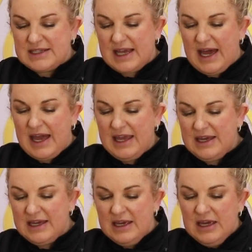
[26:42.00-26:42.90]
the
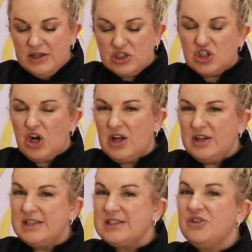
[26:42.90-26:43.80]
cake, the
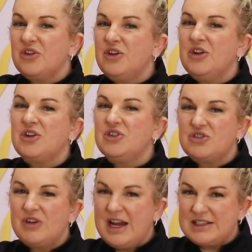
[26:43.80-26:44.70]
chocolate is not going to
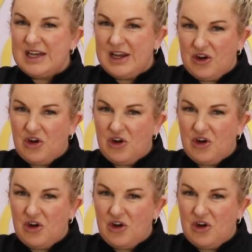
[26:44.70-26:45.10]
contract and